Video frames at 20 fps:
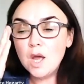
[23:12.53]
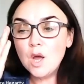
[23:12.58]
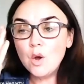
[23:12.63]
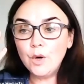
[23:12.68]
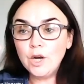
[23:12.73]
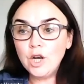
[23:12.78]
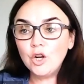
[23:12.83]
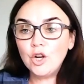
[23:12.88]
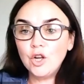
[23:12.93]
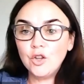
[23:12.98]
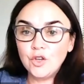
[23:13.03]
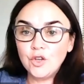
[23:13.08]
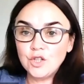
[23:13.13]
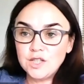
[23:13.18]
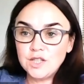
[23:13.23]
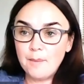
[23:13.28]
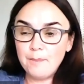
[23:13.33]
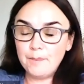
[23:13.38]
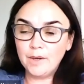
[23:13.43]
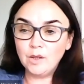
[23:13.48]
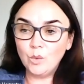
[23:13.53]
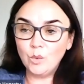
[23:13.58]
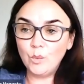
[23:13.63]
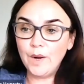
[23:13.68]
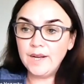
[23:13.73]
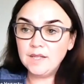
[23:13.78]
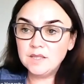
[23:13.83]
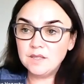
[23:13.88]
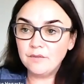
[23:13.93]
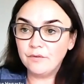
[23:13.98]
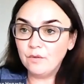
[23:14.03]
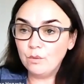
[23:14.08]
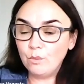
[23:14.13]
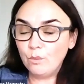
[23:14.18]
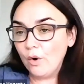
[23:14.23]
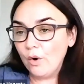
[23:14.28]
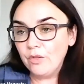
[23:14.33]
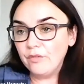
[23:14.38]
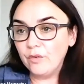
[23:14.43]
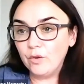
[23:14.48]
we look at their typical week's
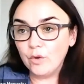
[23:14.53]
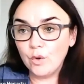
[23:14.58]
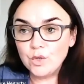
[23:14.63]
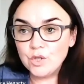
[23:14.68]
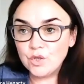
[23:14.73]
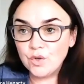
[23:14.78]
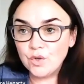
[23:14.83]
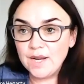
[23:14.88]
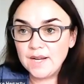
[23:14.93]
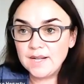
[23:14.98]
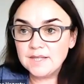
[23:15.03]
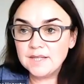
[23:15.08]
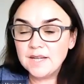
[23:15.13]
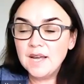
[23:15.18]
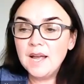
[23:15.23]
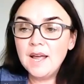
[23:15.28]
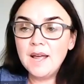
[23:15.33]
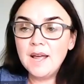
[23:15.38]
worth of groceries.